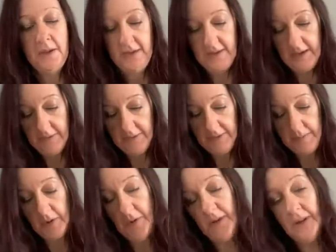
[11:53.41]
Now,
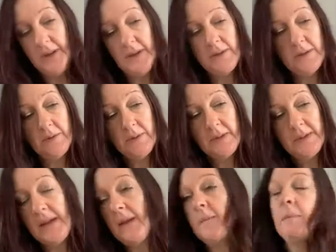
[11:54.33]
both of these two are the
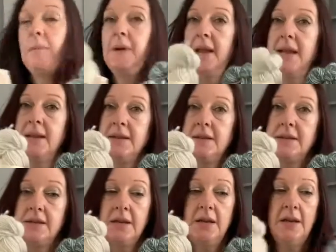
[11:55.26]
same blend.